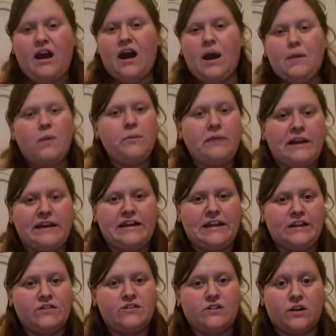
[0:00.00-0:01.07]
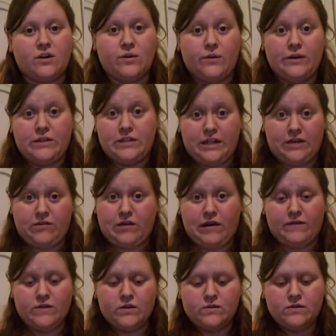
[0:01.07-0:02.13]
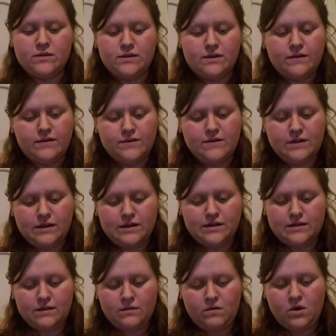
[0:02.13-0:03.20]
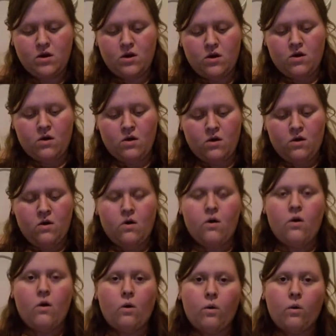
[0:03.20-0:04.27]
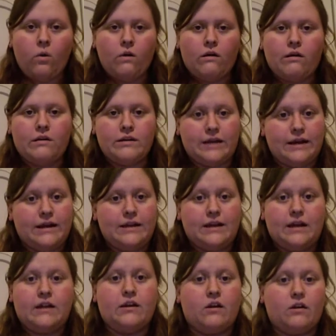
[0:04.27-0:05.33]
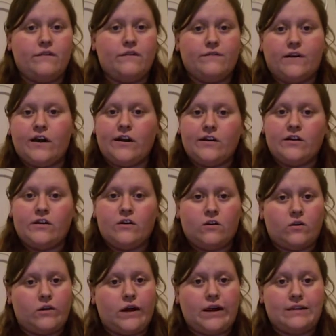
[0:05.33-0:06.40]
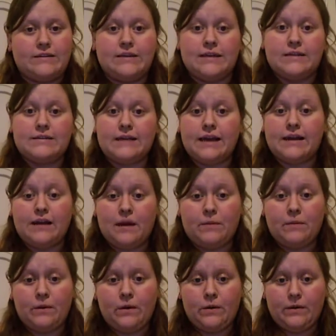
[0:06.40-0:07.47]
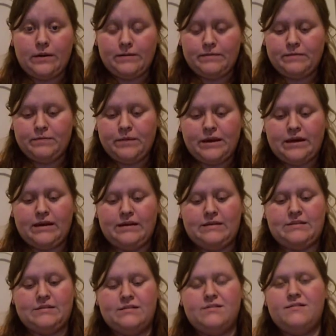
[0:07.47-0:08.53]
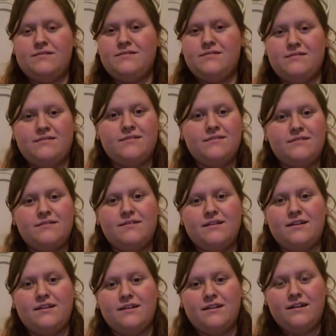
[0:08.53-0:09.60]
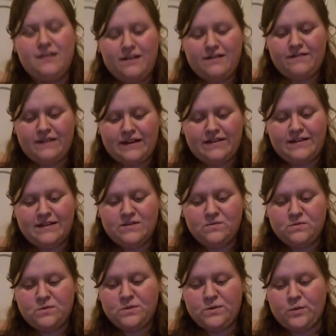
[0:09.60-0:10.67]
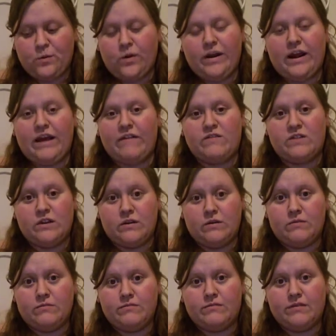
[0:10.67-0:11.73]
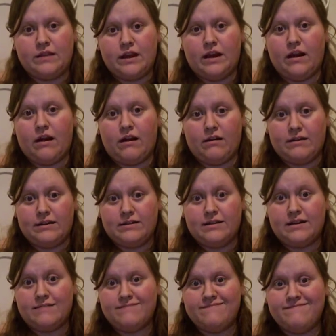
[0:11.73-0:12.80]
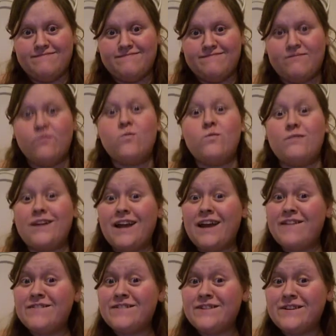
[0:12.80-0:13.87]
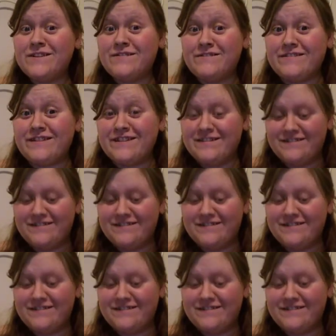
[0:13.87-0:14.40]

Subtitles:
I can either start going to like craft shows and stuff and selling them, or get an Artfire or Etsy site up and going, because like this was one afternoon that I got all these done. One afternoon.